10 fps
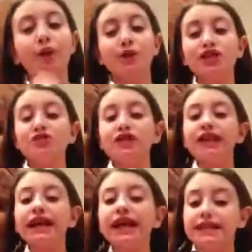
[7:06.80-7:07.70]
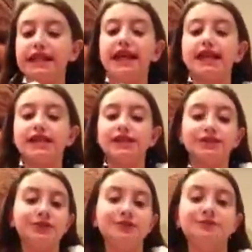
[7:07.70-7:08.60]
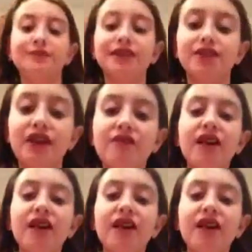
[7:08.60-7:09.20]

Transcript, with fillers: which is really nice. So, do you have